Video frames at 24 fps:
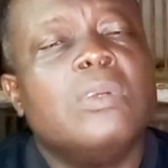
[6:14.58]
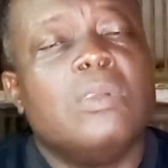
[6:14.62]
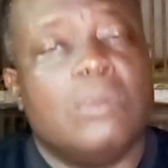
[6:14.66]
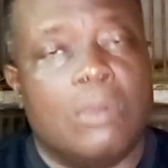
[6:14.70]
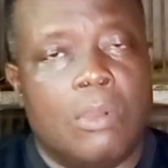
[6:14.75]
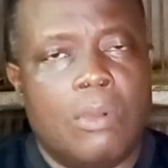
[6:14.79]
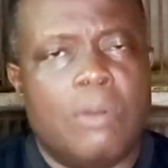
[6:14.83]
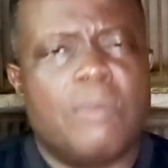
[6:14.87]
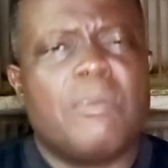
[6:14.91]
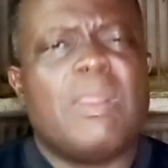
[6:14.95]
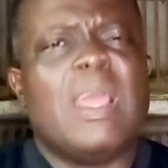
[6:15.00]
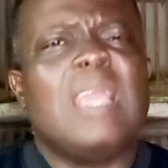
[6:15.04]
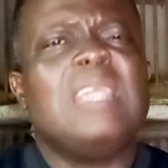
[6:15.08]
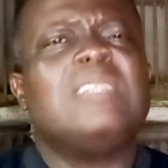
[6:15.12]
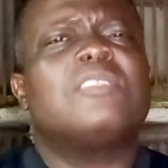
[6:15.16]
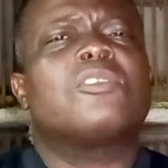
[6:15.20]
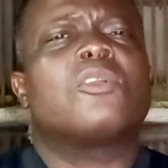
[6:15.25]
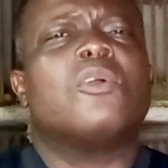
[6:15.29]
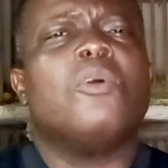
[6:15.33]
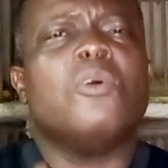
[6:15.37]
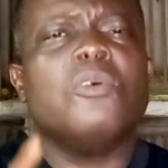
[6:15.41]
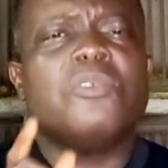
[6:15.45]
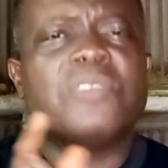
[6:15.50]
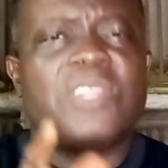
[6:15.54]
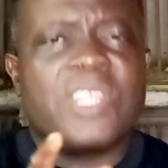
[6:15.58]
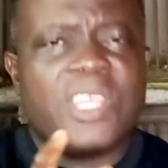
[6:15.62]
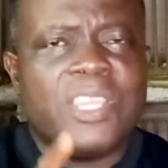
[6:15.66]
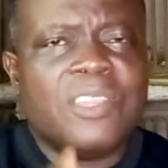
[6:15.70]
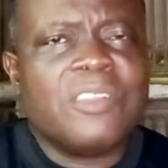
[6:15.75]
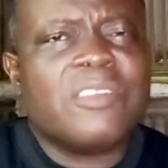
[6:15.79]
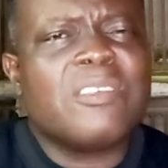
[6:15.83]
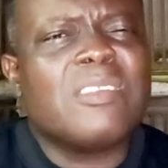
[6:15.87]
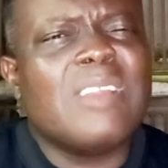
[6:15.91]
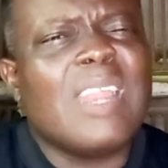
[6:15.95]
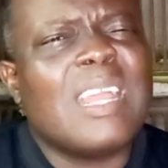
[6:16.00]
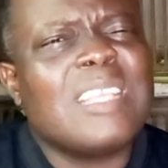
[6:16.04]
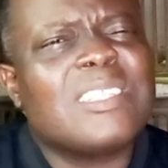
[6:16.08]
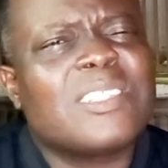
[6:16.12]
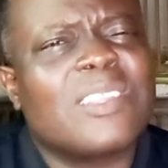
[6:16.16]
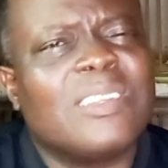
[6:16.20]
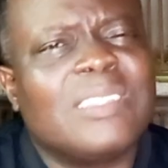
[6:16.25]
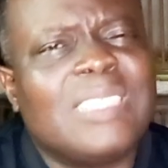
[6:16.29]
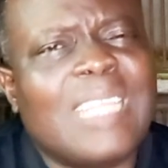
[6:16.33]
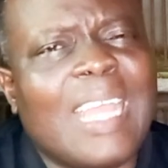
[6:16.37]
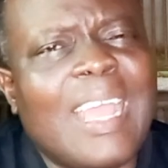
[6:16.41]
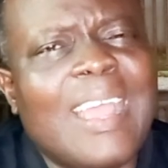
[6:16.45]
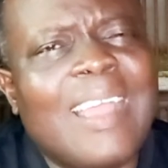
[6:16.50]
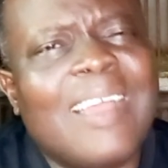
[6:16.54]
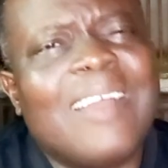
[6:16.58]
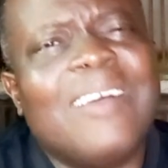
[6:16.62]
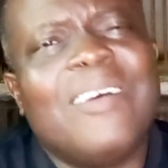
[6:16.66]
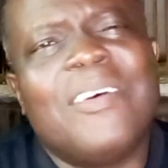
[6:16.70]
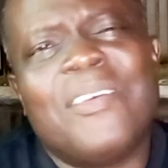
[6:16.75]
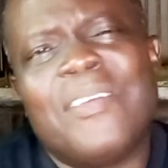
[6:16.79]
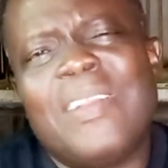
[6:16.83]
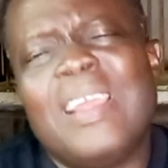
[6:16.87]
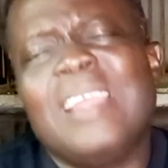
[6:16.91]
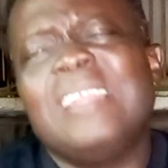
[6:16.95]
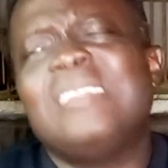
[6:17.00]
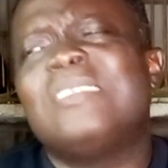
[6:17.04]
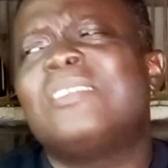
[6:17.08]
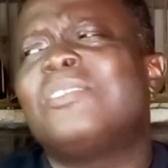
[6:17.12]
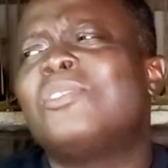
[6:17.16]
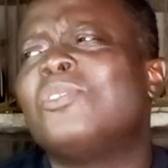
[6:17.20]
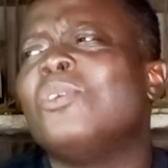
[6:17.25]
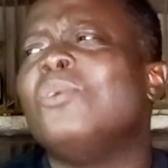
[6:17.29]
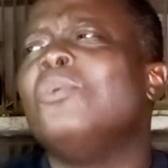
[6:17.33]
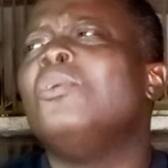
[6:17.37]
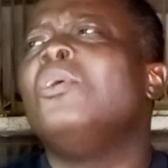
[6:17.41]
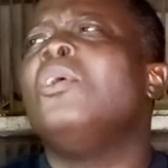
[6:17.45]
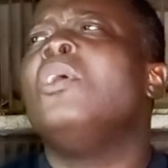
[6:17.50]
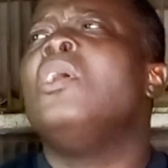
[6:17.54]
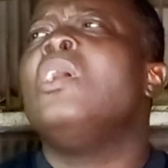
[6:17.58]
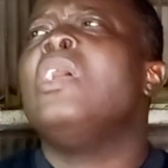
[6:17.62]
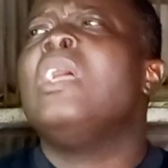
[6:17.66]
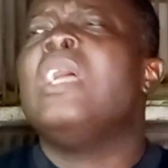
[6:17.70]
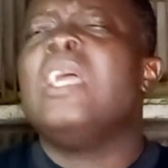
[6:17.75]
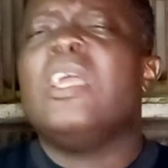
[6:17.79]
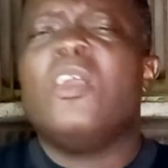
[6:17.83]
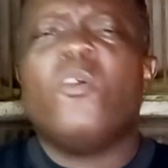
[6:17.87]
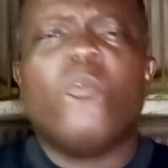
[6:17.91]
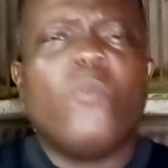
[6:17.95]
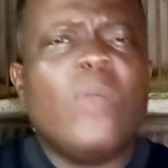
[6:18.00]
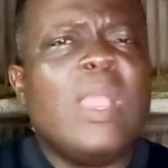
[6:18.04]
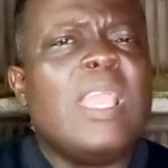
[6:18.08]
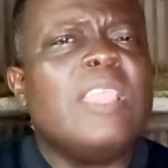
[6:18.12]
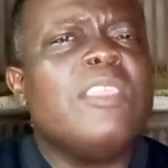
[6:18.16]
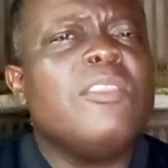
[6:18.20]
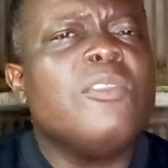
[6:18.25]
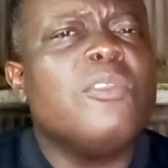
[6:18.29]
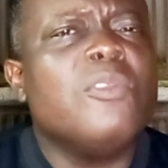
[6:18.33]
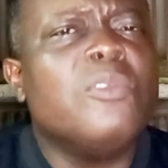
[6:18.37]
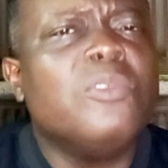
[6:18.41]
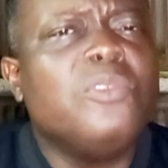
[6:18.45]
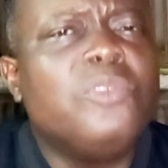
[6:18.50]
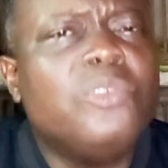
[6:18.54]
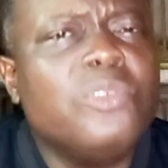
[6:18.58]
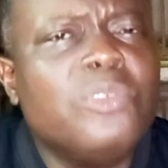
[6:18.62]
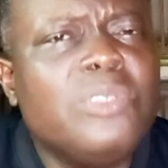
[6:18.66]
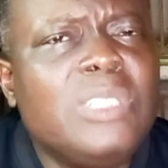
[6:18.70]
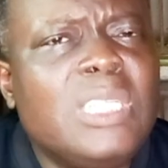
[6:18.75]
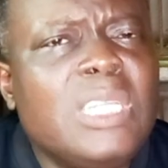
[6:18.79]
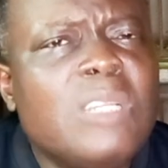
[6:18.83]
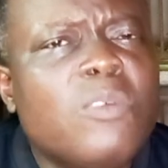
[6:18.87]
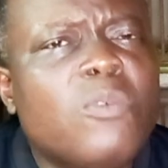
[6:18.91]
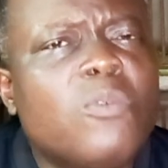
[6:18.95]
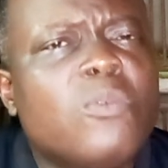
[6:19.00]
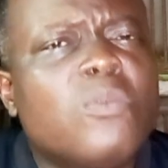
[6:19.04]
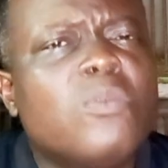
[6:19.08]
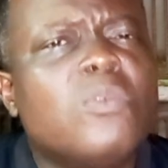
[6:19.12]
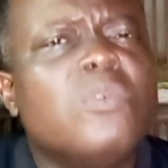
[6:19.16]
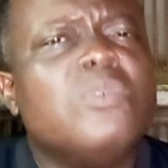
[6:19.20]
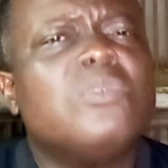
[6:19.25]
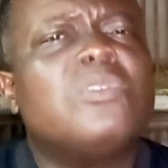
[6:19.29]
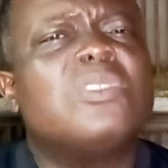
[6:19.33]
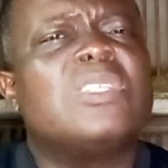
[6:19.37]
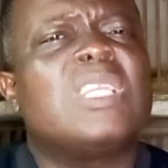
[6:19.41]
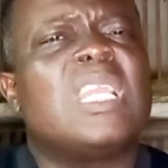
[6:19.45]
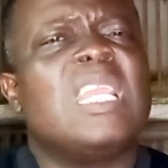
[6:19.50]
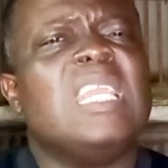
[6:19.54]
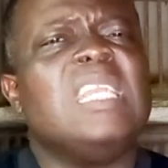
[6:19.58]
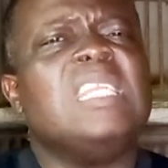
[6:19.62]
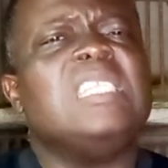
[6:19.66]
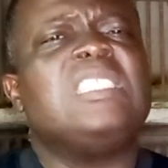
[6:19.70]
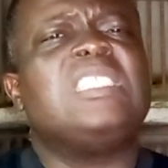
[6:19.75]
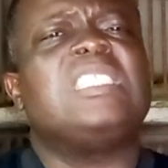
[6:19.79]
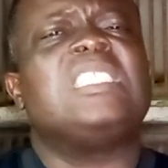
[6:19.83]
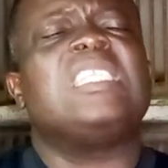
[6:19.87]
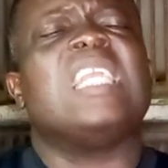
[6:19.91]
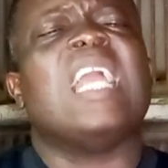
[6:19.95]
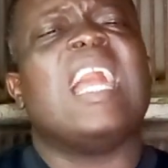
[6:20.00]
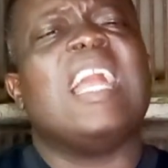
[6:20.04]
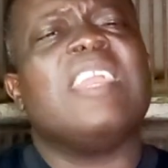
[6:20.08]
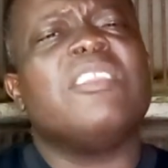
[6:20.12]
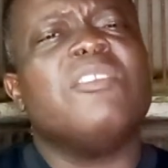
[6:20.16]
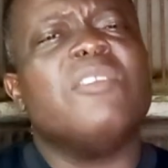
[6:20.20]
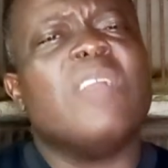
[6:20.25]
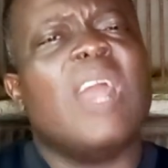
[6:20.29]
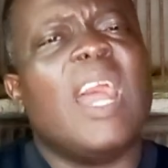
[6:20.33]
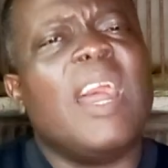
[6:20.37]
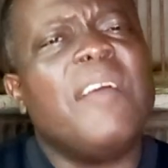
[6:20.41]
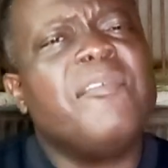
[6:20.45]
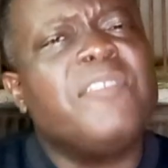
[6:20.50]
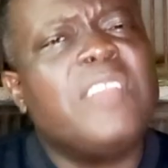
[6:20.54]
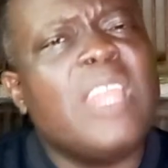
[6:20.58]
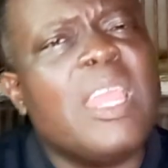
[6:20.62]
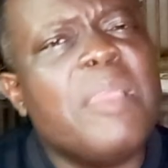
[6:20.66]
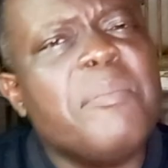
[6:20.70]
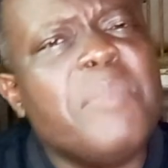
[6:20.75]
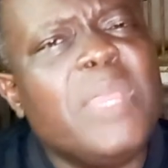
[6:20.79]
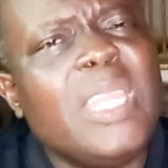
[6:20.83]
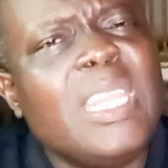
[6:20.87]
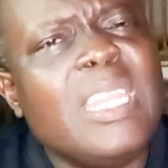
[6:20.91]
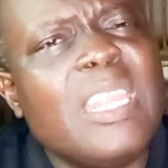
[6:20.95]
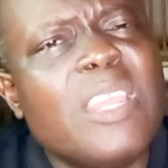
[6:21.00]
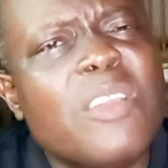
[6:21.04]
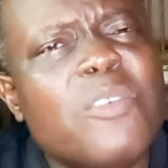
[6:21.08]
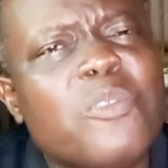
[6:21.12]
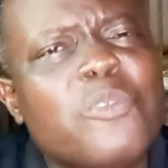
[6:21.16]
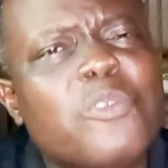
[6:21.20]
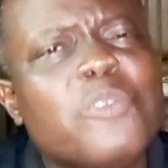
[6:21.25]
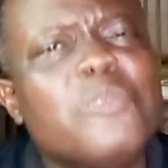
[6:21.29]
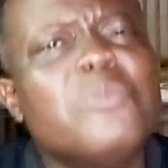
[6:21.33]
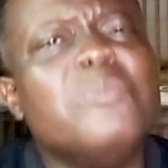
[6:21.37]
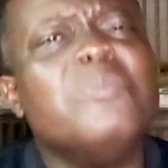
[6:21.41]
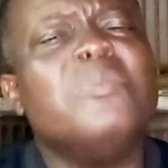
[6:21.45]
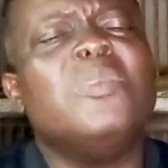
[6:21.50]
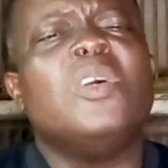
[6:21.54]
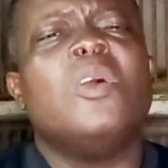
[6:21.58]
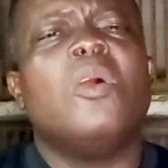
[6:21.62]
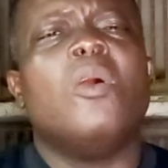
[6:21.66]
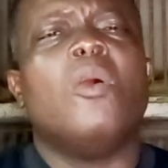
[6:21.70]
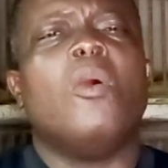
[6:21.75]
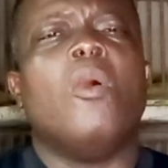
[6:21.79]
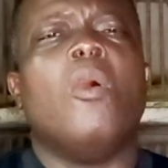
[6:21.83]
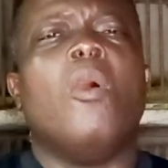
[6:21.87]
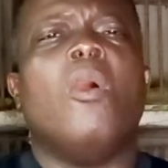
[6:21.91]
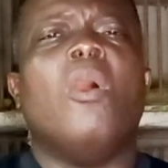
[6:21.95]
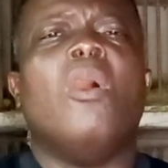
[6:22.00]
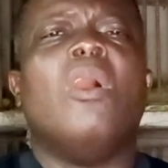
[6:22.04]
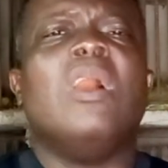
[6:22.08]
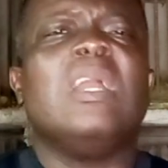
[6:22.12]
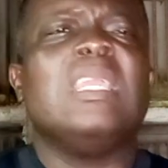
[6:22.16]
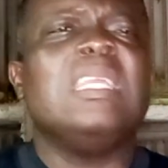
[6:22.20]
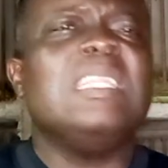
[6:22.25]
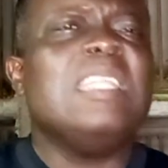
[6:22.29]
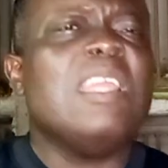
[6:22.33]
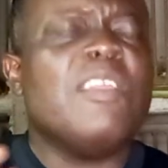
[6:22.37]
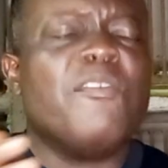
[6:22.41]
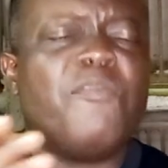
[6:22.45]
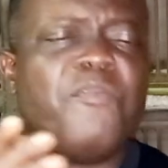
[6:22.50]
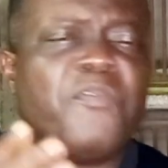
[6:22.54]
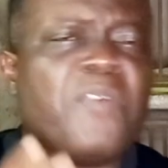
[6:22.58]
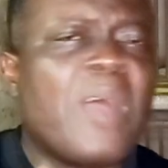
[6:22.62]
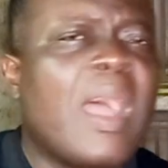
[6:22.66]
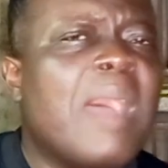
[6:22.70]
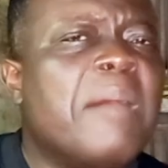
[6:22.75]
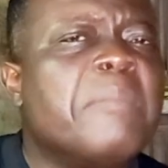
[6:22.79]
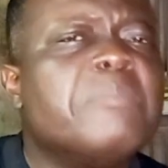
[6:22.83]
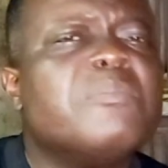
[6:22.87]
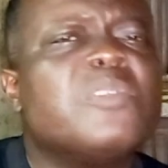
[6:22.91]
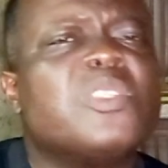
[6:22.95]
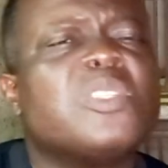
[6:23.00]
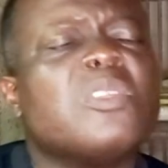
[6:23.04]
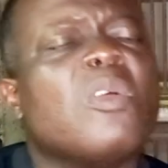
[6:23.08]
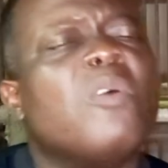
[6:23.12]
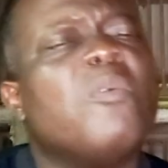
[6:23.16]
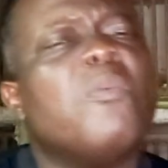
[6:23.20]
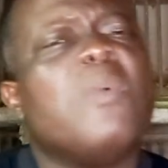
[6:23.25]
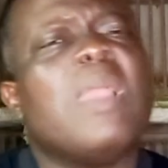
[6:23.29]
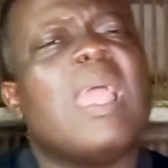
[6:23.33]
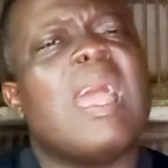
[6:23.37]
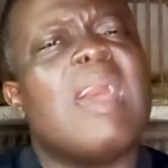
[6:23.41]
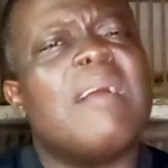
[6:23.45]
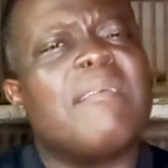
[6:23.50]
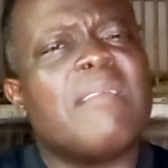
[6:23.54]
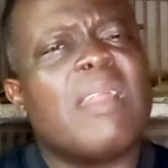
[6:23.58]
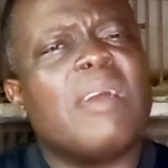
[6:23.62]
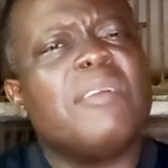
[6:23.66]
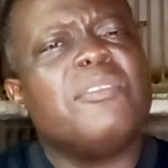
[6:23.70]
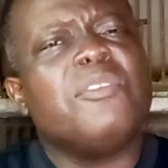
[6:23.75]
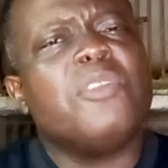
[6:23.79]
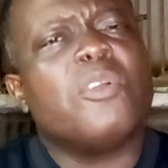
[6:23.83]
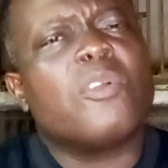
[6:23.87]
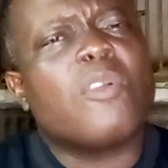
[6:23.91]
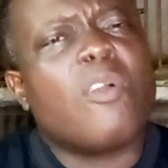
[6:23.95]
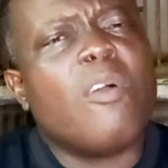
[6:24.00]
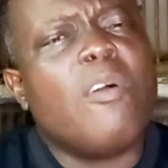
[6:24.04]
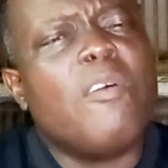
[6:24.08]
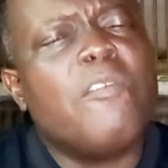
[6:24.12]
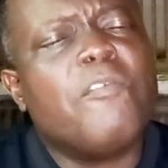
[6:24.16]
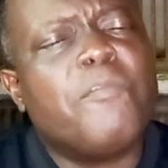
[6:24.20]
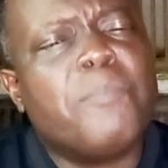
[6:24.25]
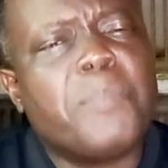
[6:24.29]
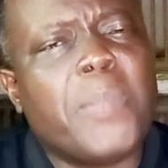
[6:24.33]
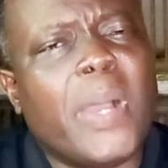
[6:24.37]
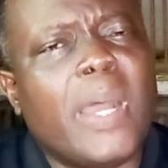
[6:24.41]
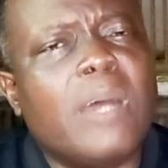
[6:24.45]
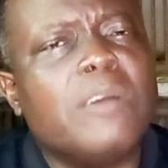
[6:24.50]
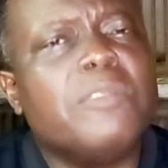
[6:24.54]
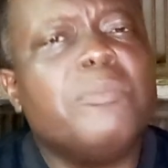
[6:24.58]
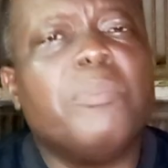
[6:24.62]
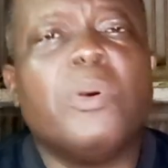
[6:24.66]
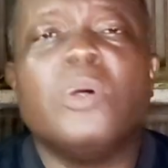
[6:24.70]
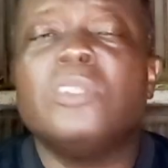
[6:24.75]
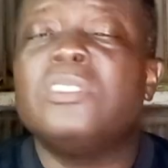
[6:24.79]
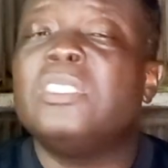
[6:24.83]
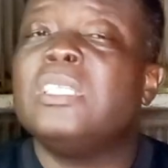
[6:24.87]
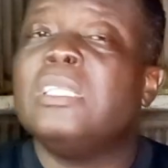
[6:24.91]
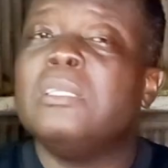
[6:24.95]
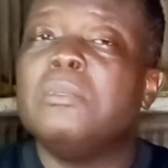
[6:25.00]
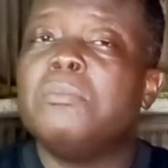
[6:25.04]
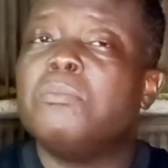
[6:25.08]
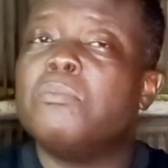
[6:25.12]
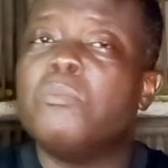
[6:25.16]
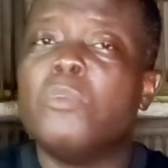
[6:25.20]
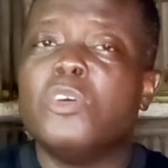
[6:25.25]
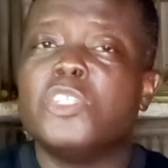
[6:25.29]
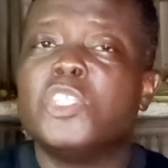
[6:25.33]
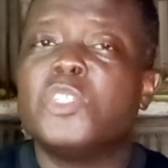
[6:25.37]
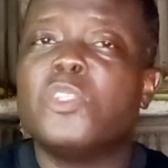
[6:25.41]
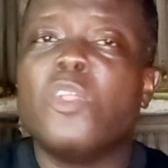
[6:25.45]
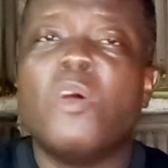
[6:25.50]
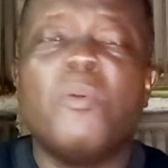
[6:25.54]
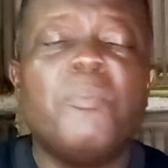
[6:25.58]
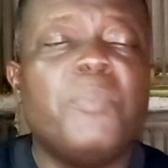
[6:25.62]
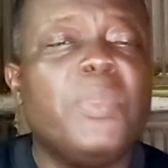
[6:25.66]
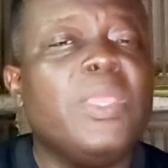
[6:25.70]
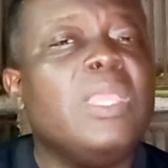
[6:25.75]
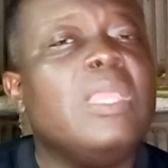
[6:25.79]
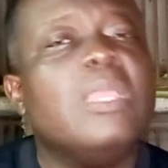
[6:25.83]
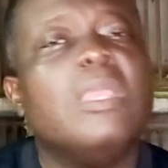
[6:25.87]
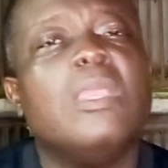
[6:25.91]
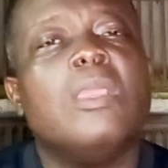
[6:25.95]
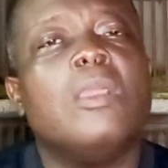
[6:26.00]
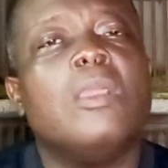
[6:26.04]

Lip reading: all right? Cold keep grass cutter, all right? So when you do the wood cage and you have them in a room or in a farm somewhere around your compound, but it must not be